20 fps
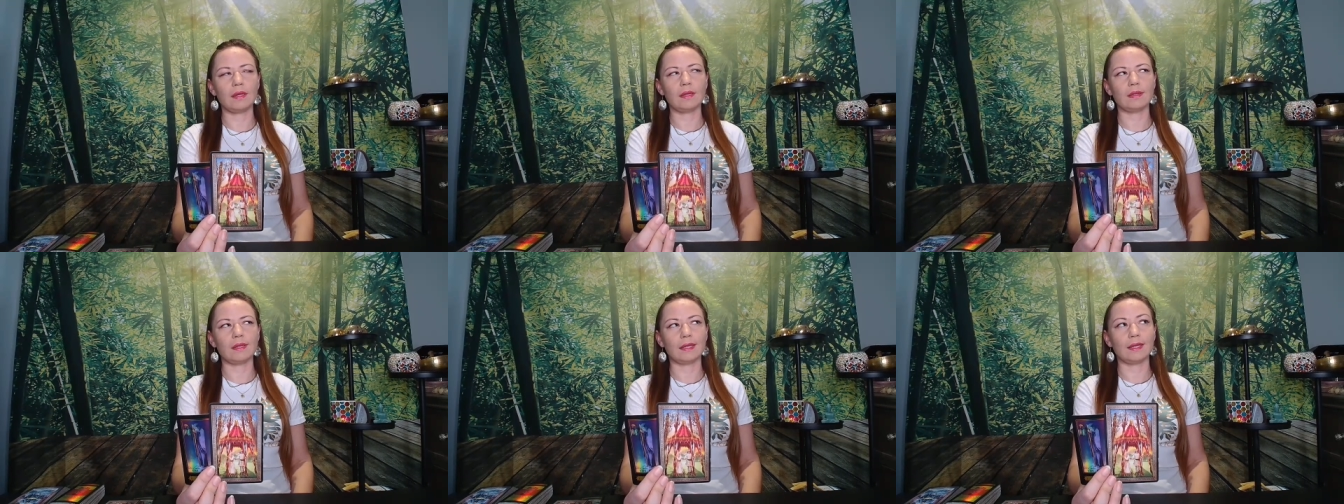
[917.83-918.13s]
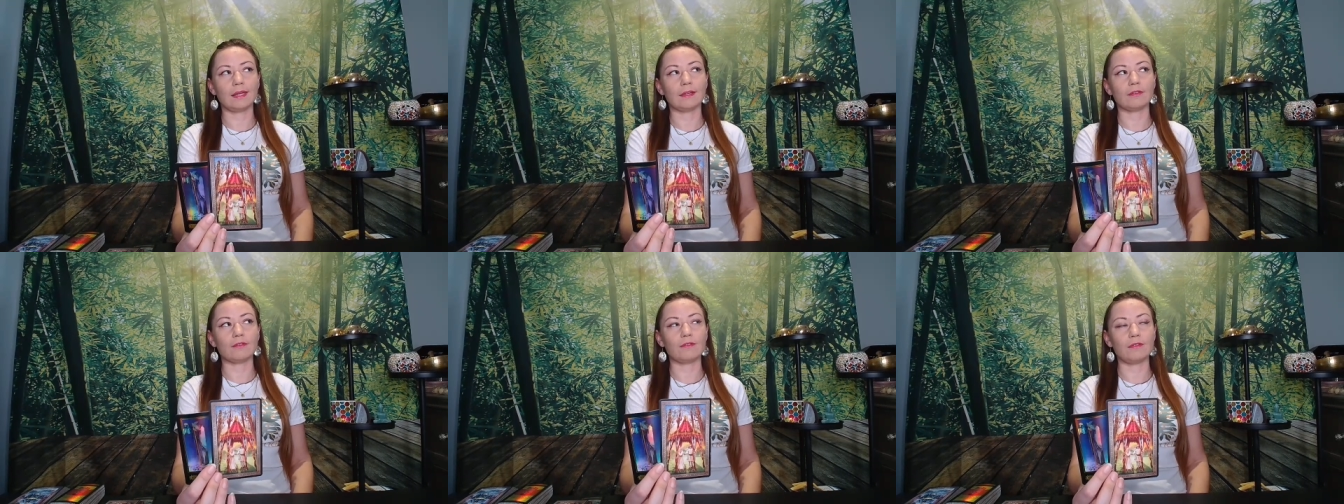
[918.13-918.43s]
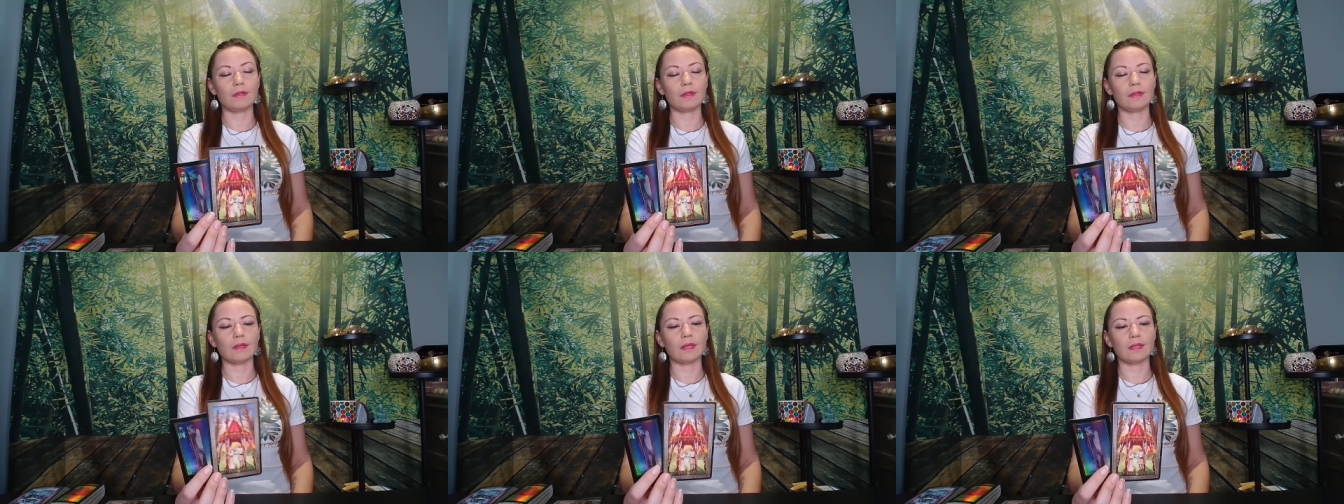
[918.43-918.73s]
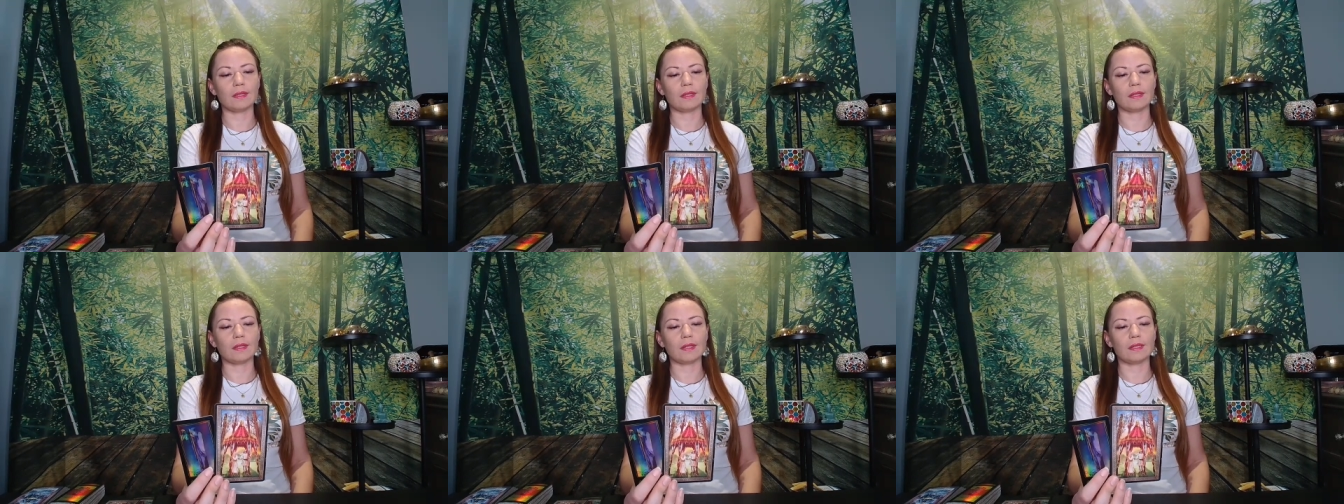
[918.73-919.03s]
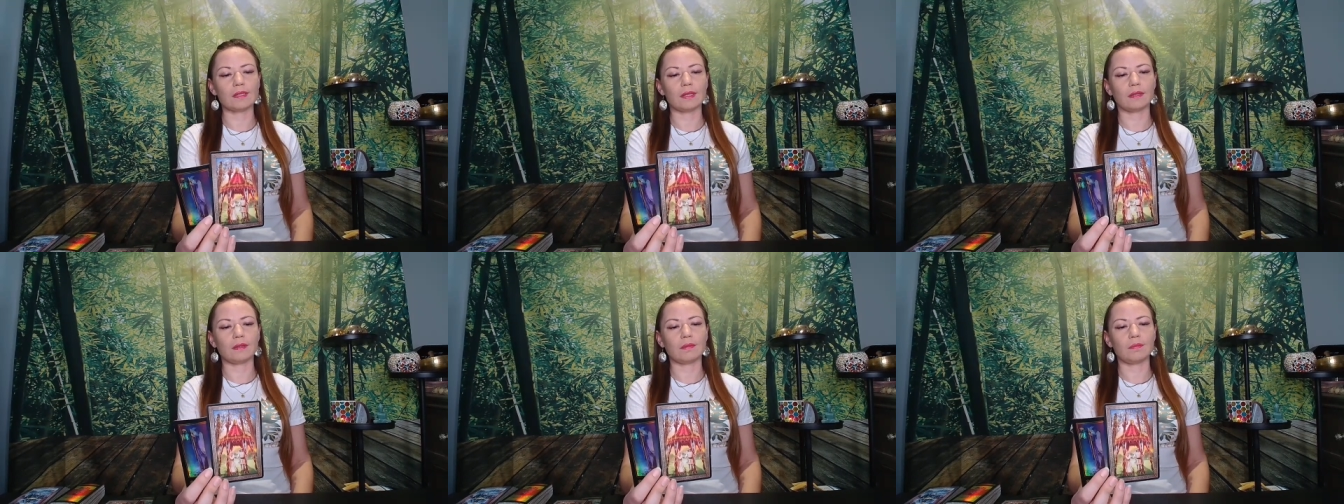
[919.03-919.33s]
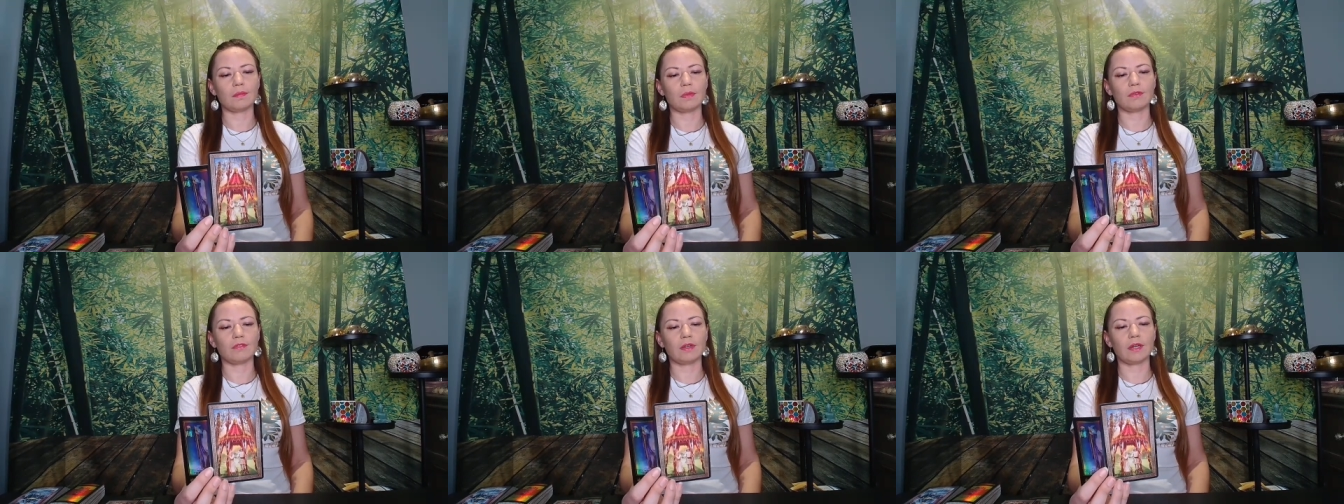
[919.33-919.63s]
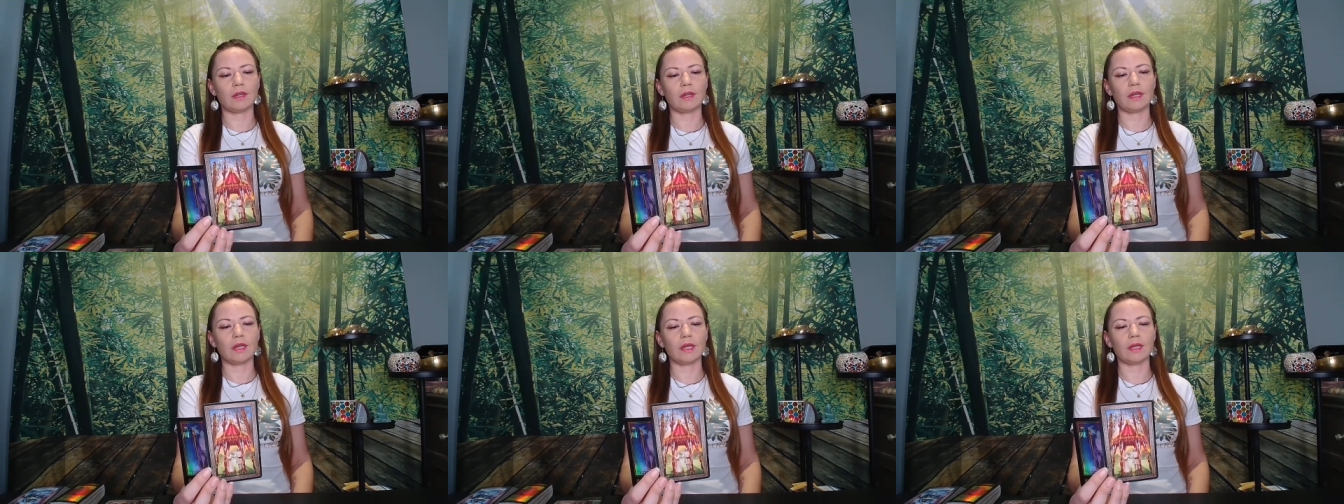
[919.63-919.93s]
they can feel it, that that's going to be
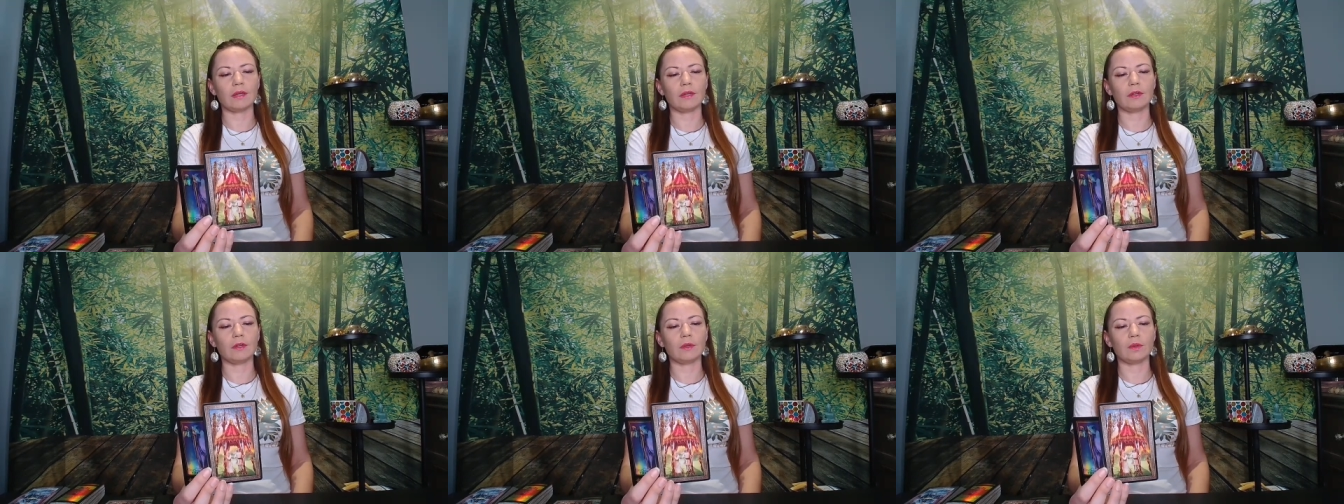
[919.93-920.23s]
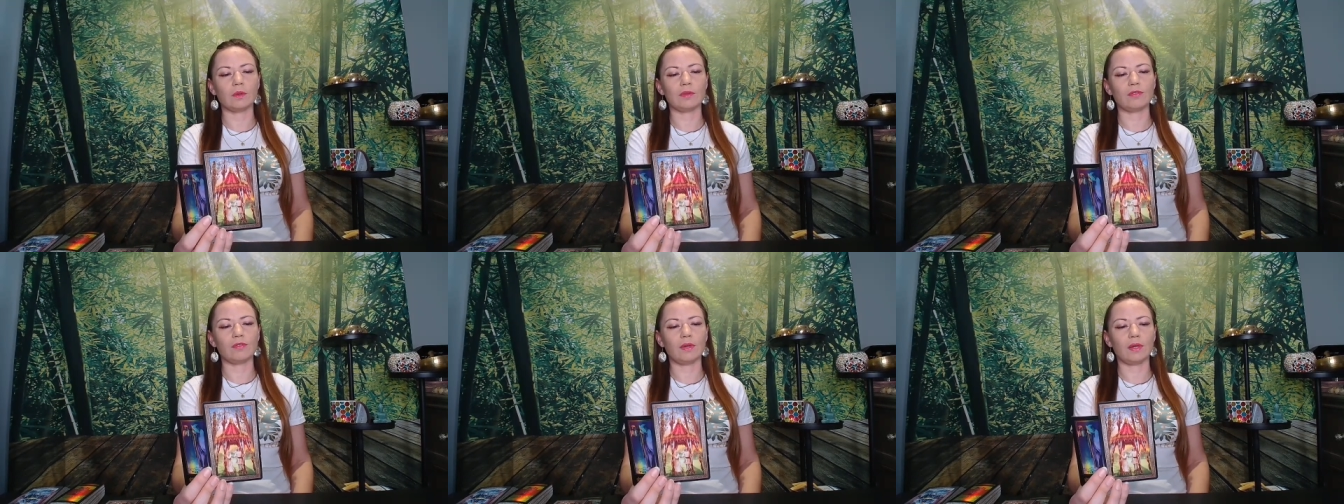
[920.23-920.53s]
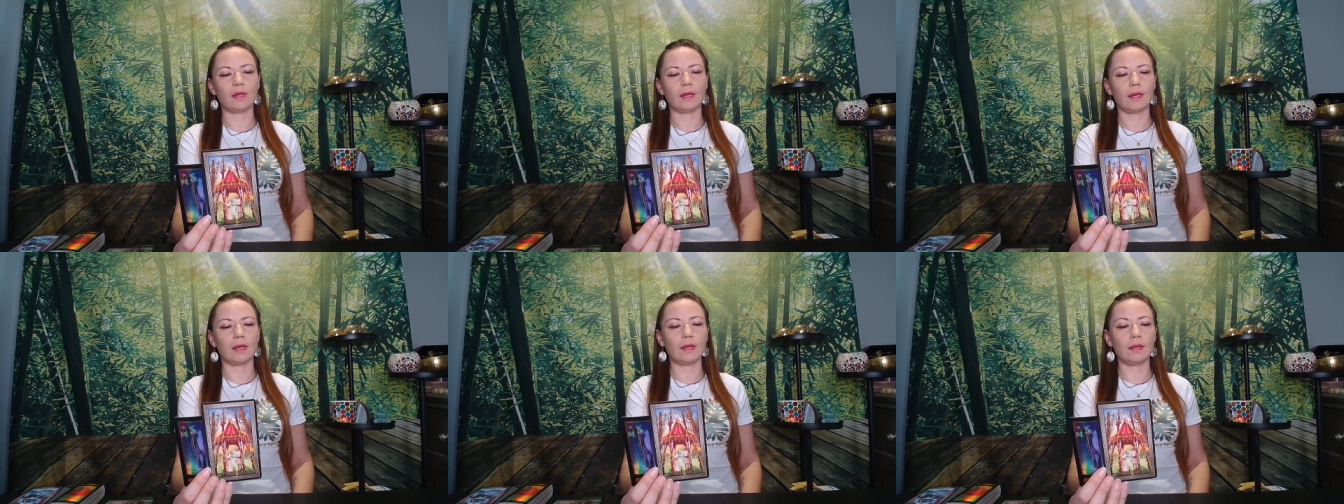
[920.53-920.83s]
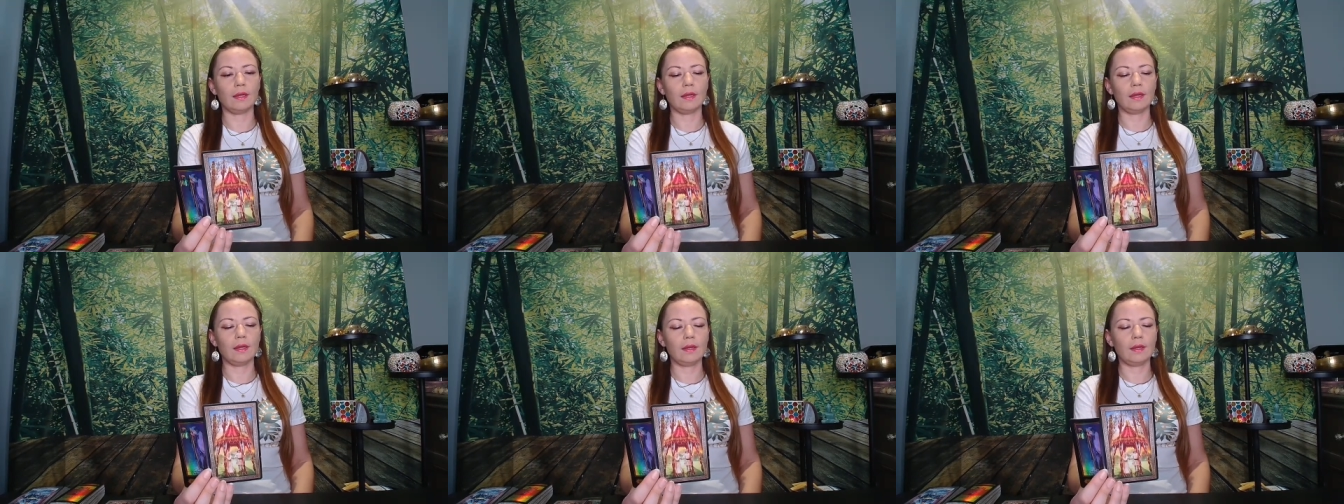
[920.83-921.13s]
very good, very